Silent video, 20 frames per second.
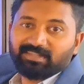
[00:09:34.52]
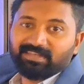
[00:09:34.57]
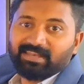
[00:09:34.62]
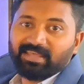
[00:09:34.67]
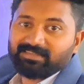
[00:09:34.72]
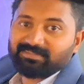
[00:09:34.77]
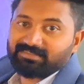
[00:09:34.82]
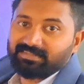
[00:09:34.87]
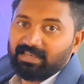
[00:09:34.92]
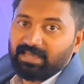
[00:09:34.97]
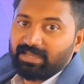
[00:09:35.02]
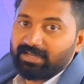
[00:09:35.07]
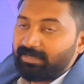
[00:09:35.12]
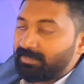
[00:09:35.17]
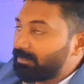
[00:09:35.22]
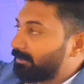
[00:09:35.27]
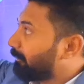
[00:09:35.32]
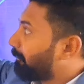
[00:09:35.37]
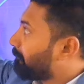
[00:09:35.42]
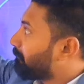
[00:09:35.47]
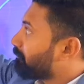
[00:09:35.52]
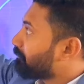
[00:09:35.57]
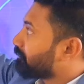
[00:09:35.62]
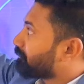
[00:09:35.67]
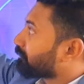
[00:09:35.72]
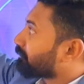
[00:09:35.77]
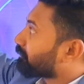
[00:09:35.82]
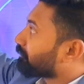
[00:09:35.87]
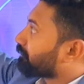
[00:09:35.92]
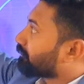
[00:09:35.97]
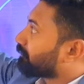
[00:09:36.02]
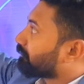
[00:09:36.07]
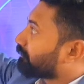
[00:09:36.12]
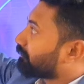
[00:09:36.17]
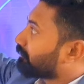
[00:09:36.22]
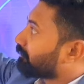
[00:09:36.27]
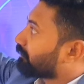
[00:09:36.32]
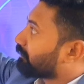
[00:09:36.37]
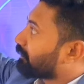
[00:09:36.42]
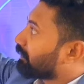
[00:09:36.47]
to the next slide.
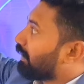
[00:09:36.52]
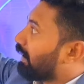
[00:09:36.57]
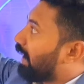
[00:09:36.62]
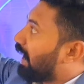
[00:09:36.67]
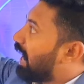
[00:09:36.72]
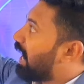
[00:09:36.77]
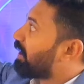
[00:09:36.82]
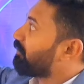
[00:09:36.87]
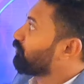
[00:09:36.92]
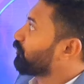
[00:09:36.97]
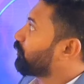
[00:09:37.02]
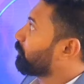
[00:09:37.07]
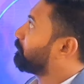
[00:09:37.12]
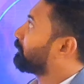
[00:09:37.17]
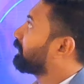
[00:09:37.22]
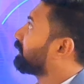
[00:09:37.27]
How to